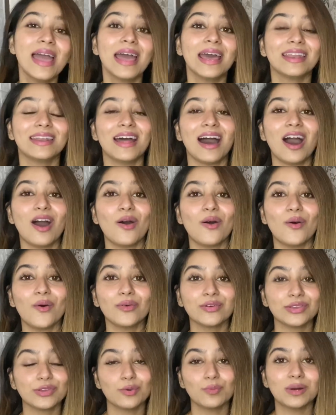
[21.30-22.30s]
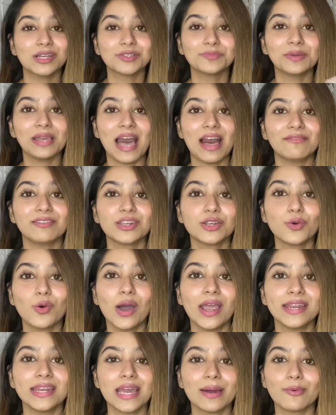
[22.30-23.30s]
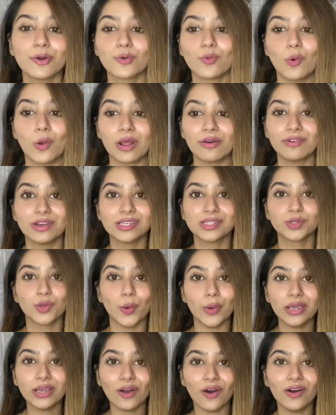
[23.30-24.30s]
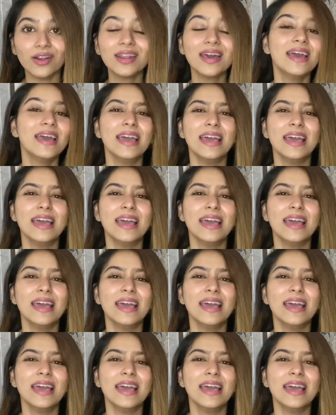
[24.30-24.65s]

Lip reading: Now, you must be having no idea about whatever is going on.